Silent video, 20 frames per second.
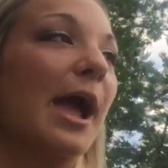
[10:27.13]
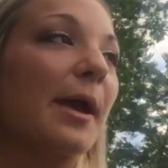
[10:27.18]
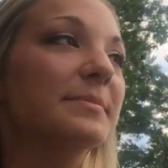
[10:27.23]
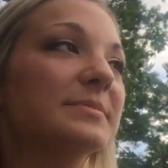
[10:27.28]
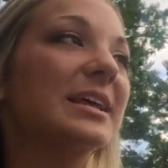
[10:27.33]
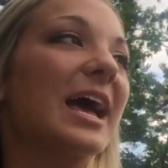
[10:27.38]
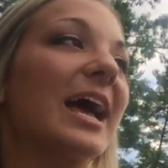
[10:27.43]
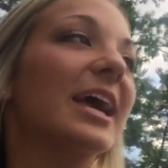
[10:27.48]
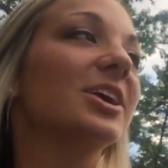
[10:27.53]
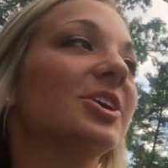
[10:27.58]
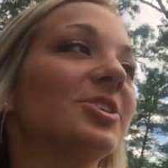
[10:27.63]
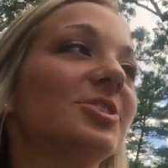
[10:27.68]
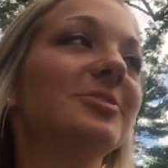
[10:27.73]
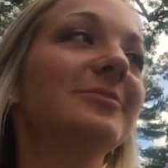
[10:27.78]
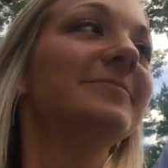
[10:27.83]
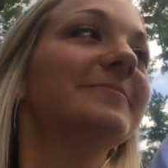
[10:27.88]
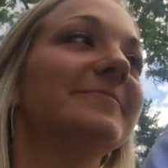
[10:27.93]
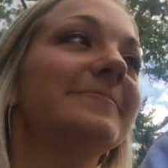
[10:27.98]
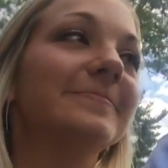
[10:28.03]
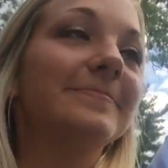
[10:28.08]
I'm tired.
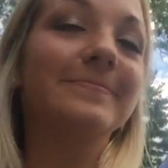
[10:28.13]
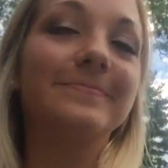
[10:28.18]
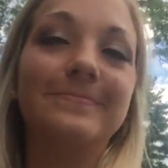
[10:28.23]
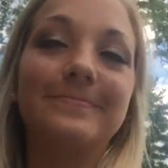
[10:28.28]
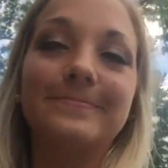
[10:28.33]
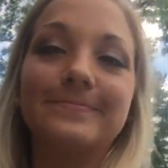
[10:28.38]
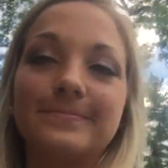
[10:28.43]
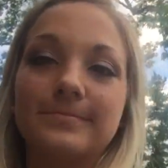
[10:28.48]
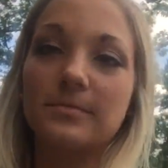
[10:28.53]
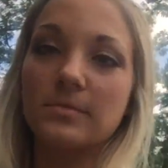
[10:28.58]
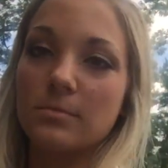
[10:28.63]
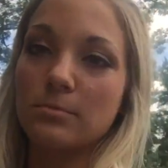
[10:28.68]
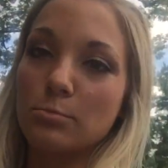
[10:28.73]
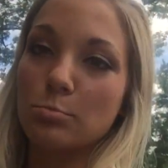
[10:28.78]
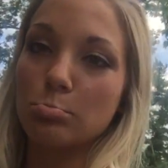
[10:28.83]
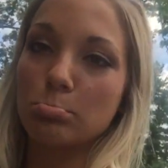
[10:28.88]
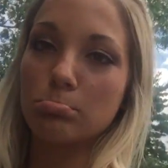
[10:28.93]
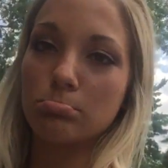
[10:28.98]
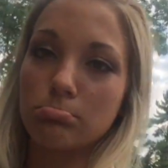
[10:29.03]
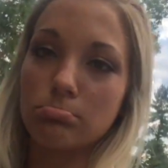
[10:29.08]
Did you win any money?
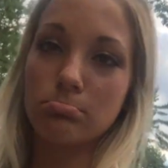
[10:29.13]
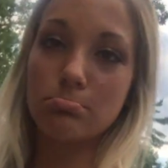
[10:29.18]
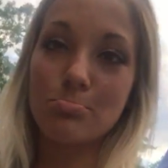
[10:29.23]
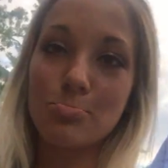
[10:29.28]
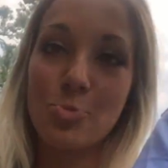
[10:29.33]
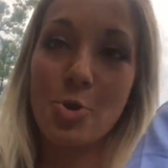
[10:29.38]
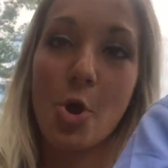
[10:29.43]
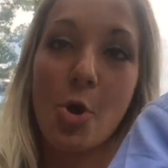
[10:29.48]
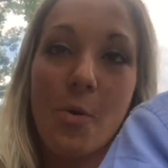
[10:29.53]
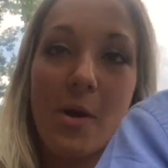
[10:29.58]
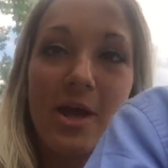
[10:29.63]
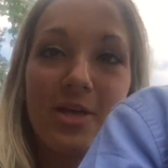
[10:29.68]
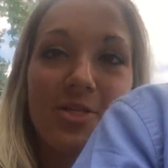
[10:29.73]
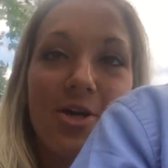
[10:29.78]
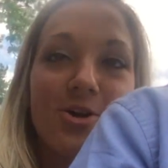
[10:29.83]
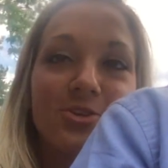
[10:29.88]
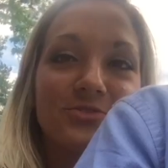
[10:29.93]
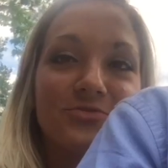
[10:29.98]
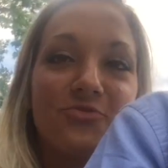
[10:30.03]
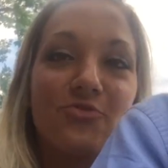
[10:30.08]
No, I
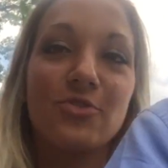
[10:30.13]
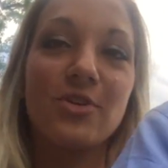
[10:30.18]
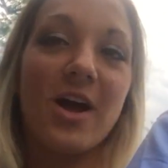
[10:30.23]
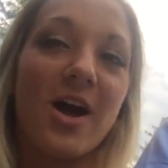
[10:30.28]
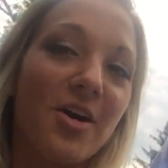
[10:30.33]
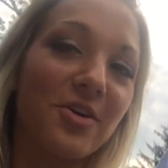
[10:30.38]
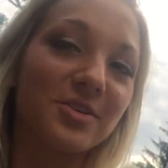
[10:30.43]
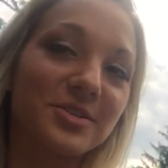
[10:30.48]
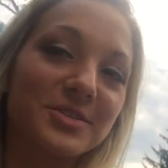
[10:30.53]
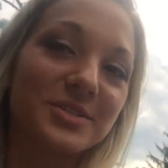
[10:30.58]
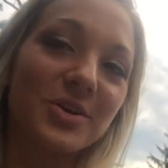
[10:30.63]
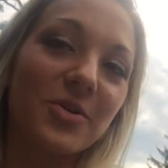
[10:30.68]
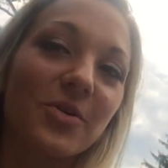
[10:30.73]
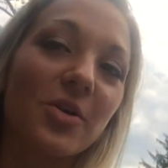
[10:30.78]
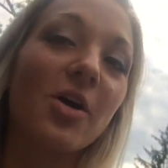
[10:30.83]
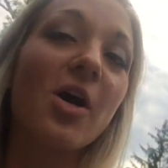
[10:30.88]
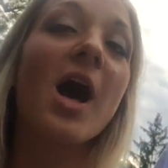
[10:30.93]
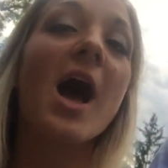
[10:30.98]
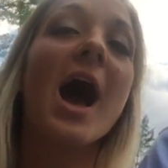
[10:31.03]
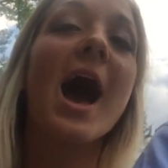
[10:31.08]
lost four dollars
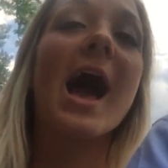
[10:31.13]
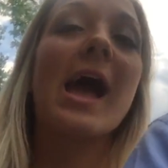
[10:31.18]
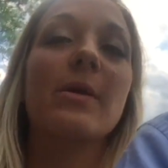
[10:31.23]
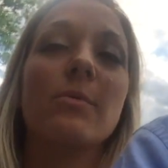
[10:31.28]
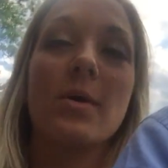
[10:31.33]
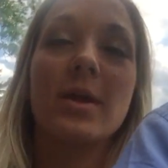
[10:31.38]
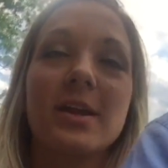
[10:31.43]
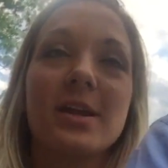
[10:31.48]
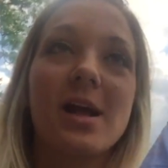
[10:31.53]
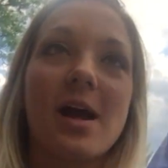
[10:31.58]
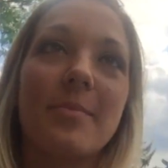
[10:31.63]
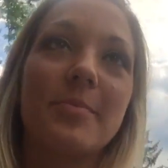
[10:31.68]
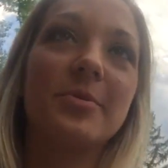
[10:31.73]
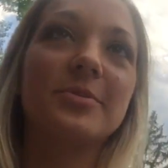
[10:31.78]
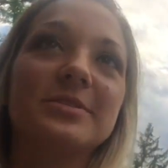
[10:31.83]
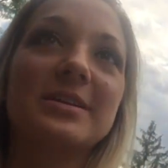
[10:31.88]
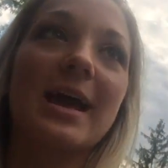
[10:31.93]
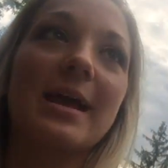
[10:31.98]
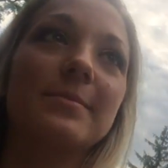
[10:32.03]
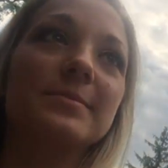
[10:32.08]
total. I won a couple
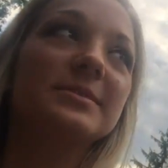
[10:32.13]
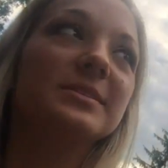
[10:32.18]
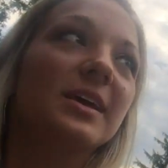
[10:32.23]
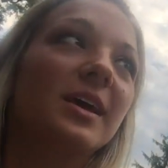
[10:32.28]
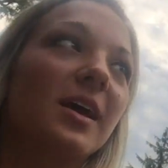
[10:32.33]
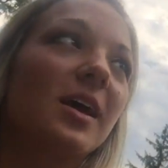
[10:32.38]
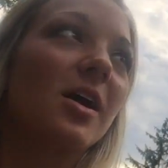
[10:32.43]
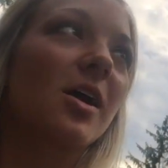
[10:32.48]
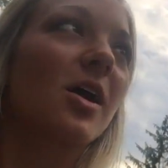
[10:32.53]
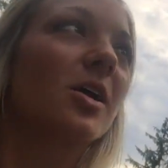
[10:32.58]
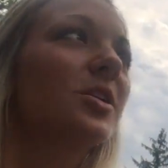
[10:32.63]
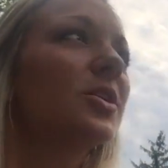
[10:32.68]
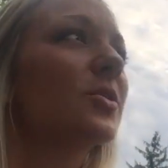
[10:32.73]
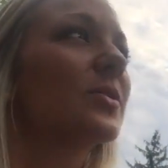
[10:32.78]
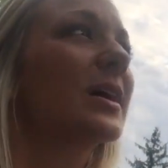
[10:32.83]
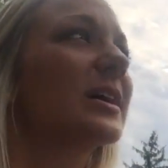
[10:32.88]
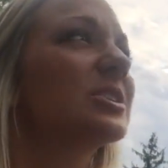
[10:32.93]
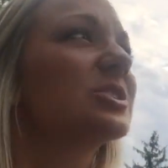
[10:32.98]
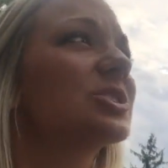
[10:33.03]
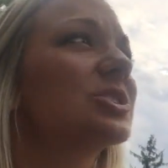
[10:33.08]
of times, or no,
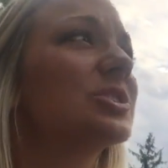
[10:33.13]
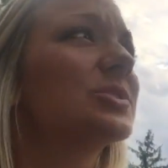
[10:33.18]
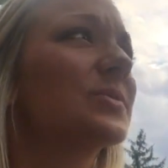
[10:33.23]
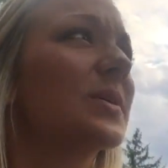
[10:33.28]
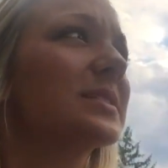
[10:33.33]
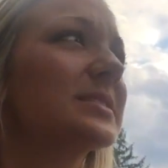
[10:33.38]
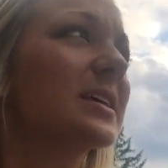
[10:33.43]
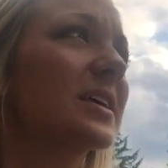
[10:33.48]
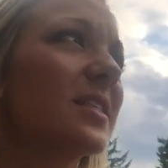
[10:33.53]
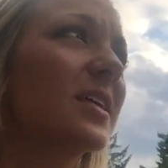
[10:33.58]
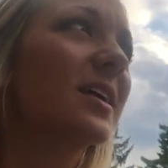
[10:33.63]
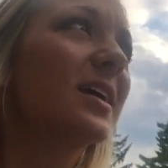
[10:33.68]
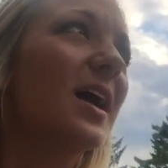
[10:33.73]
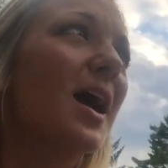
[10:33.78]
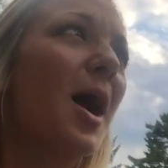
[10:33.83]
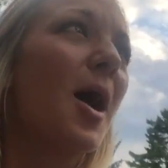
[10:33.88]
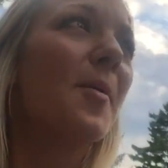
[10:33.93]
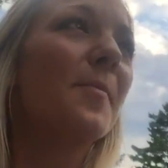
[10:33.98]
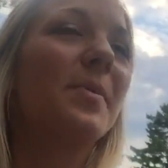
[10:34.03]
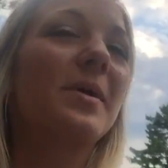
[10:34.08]
actually just once I think,
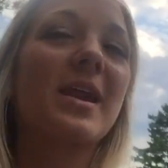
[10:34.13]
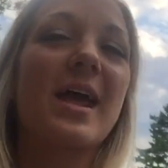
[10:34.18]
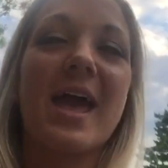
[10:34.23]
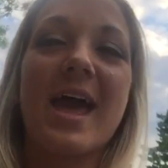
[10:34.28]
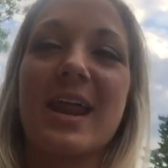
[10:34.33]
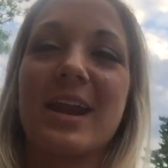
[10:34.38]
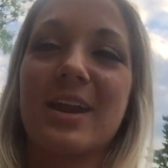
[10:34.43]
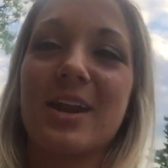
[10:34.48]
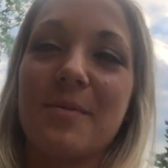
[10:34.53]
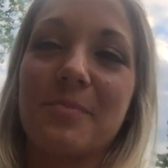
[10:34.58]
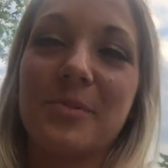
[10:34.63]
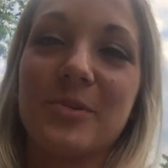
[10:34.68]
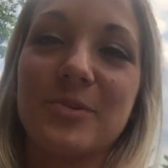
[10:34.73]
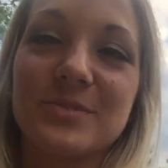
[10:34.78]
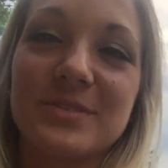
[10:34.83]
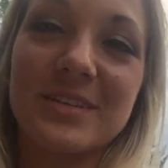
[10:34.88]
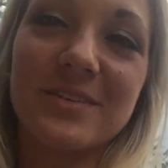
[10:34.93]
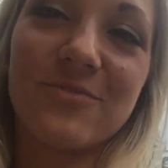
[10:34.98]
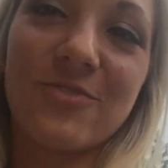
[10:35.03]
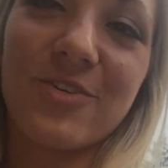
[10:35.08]
but I ended up
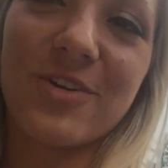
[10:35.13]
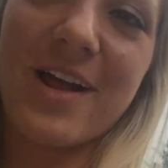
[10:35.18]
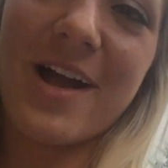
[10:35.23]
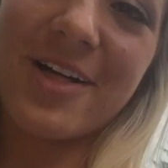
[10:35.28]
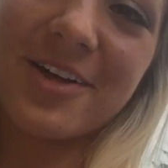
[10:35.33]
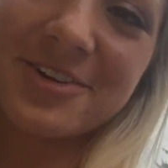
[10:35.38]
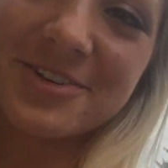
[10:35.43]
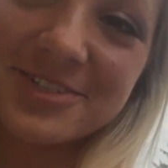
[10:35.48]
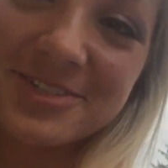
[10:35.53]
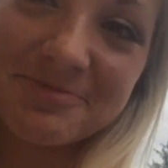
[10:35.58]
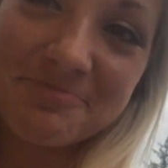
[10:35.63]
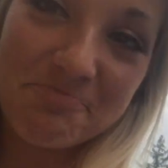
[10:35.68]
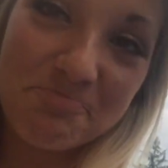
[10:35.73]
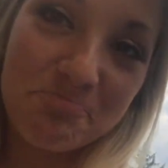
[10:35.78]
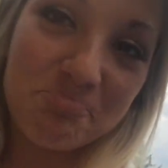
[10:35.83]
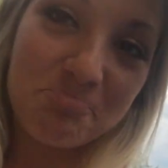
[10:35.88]
losing four dollars.